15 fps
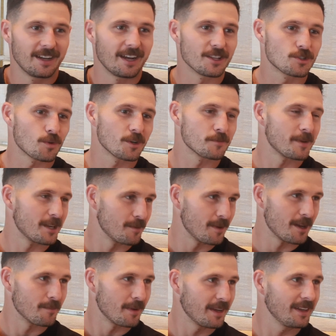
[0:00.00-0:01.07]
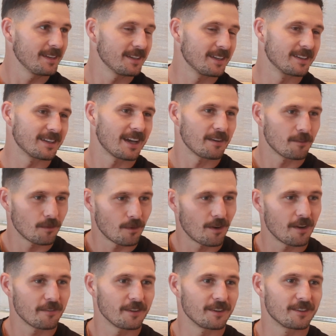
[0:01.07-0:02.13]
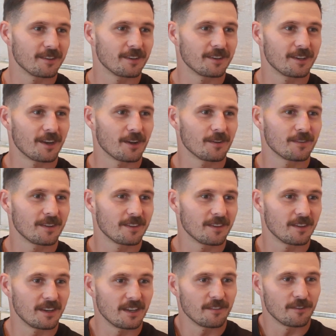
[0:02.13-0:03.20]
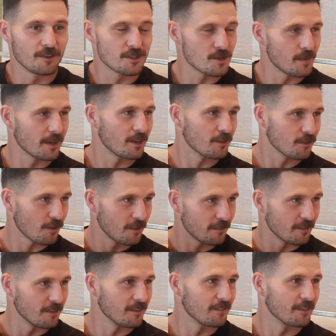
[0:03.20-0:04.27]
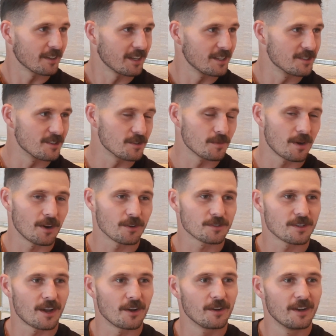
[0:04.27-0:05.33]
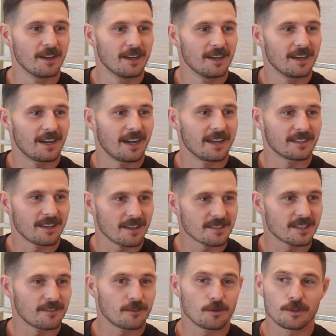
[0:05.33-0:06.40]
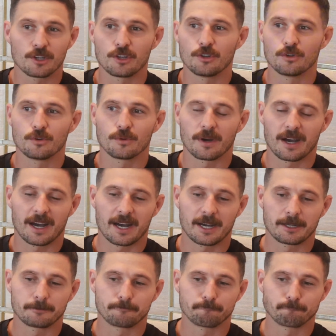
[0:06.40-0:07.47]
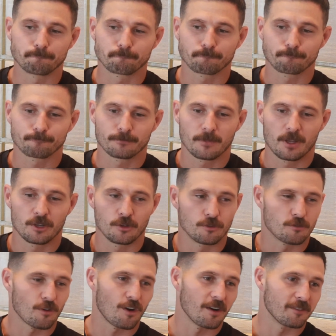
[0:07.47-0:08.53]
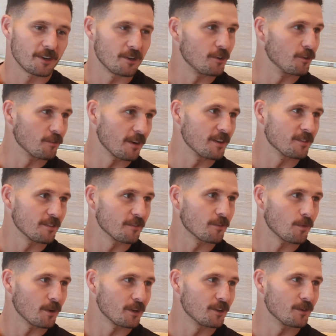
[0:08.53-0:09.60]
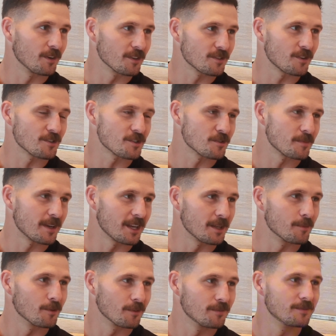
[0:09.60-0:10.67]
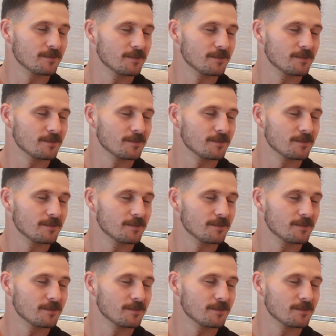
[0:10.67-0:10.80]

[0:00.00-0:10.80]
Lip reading: It's always been about me and to have a wife, and to in the near future we're going to try for kids as well. So it does give you a new drive and a new reason for what you're doing. It's not just me anymore.